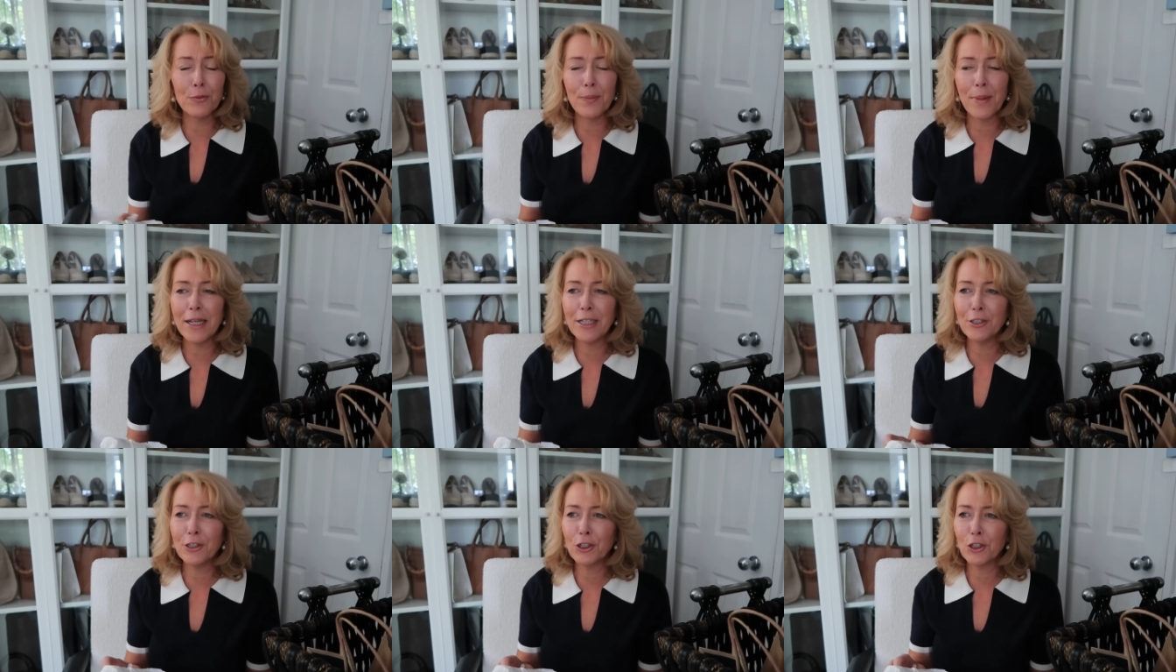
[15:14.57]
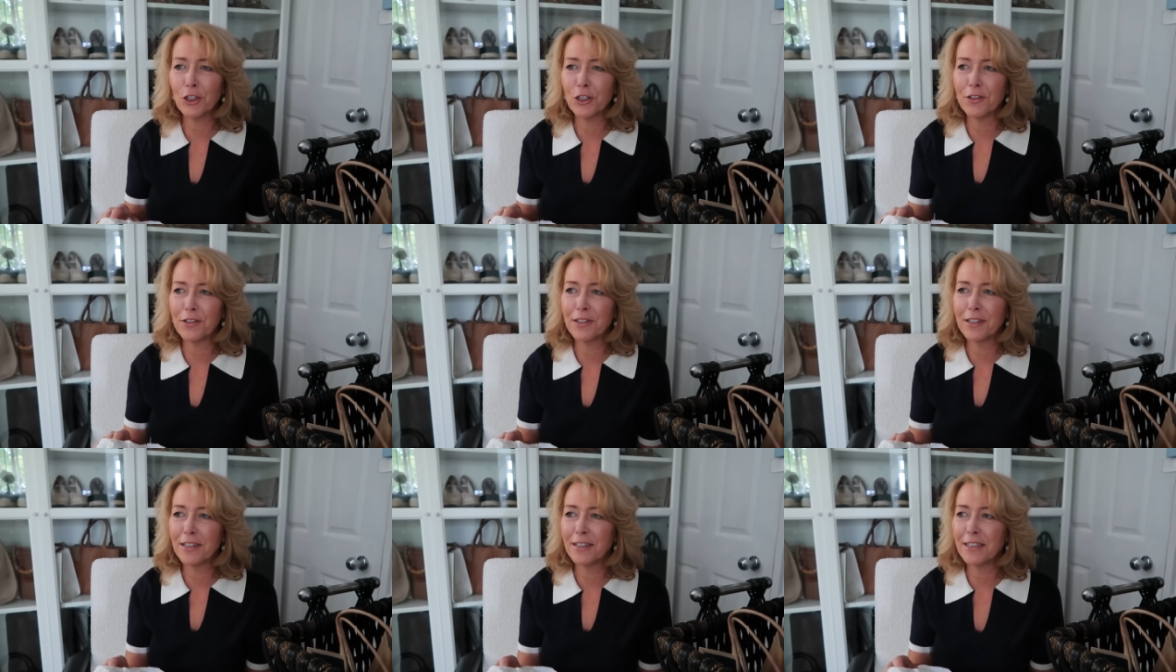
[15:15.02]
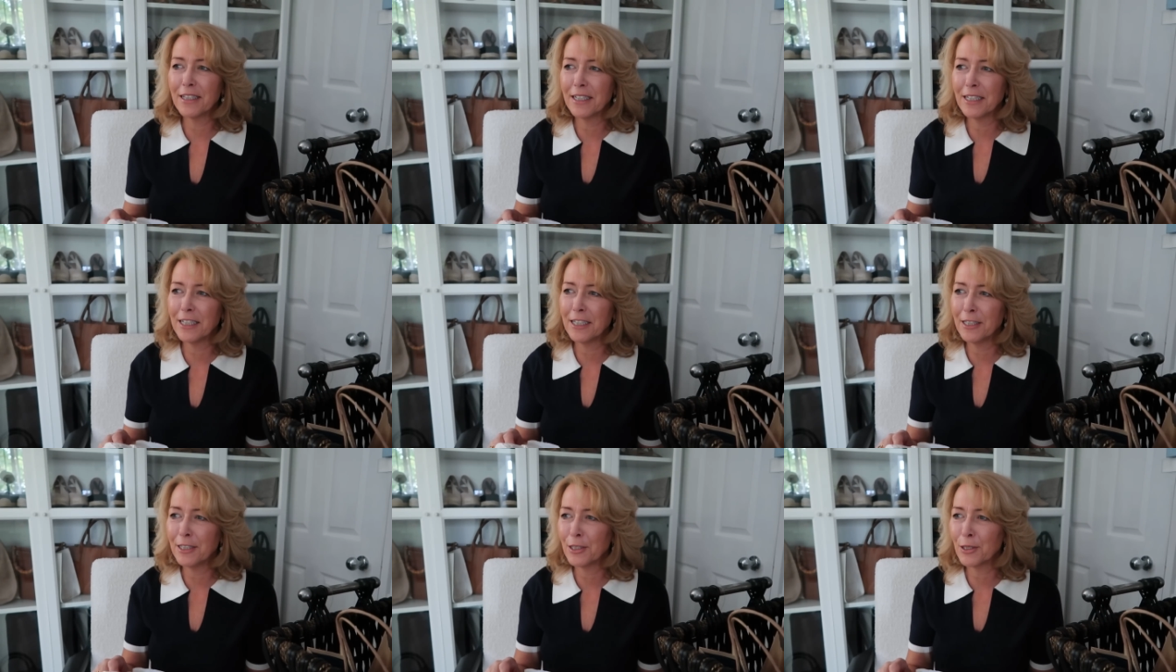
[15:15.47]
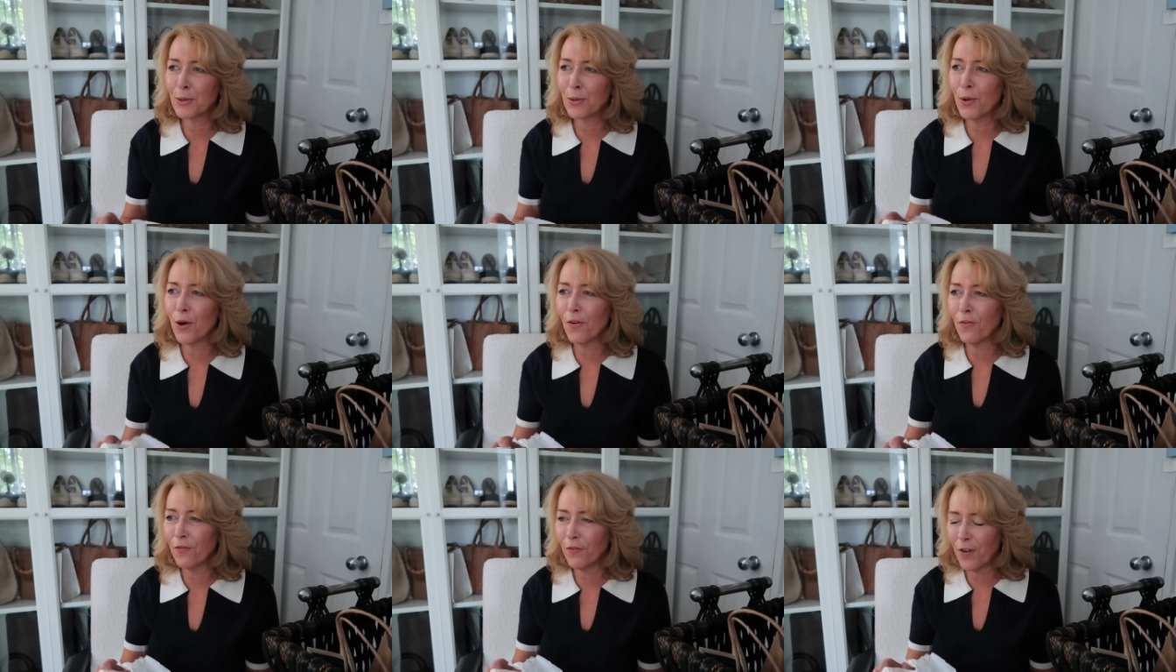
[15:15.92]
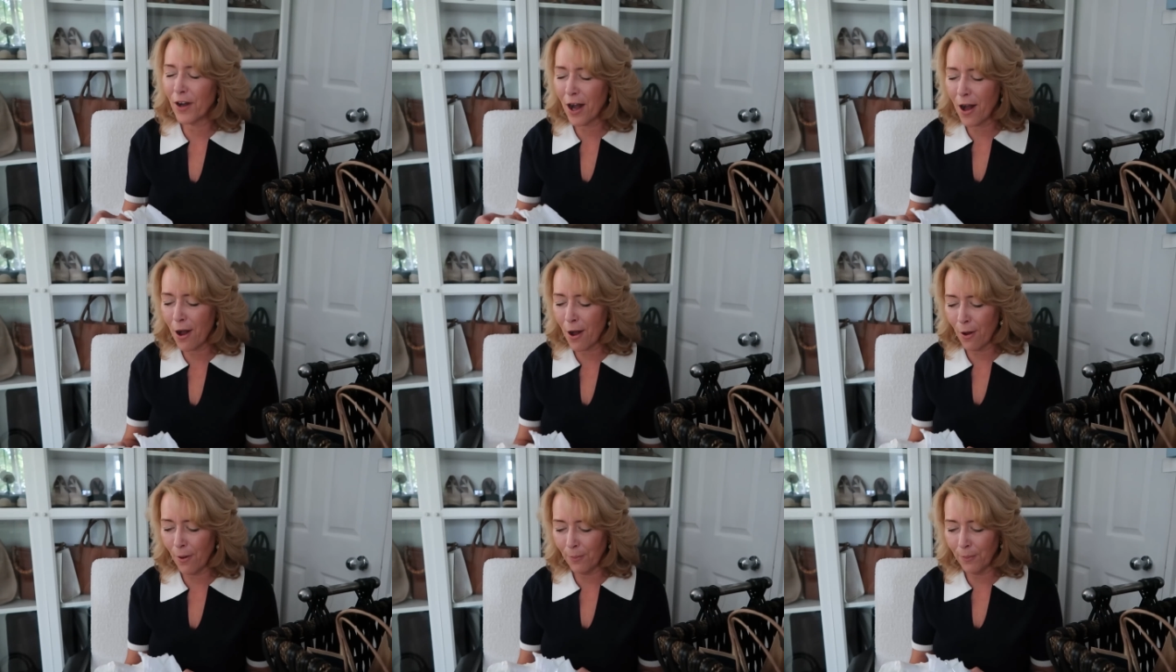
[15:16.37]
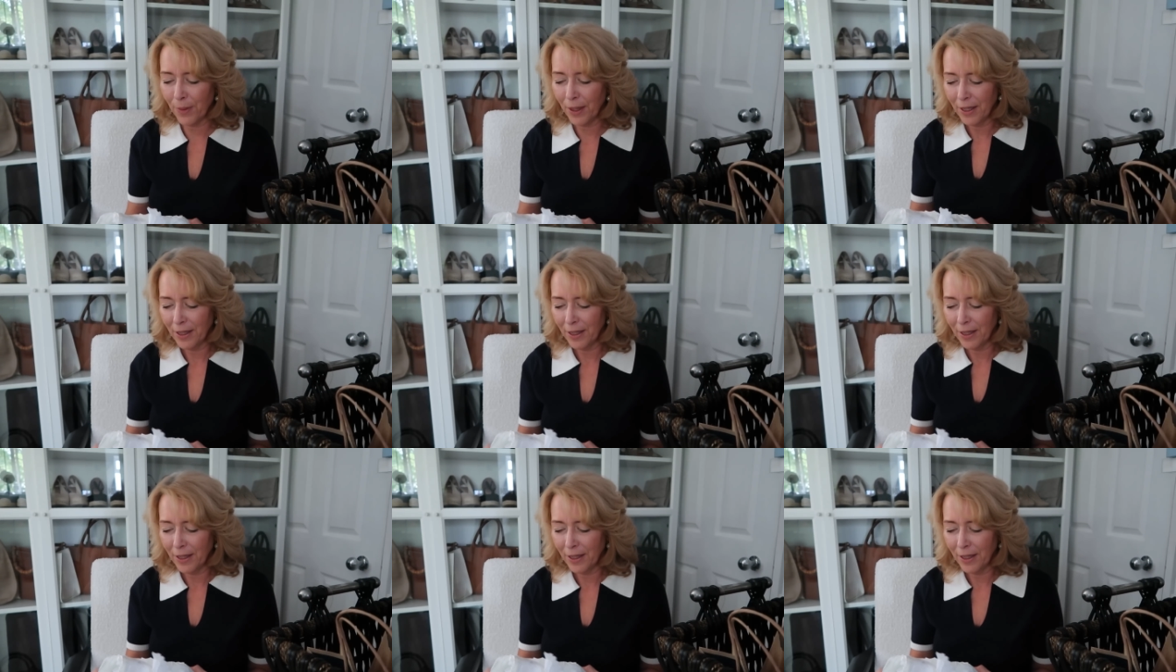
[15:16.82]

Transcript: mentioned the Diddly Squat Farm,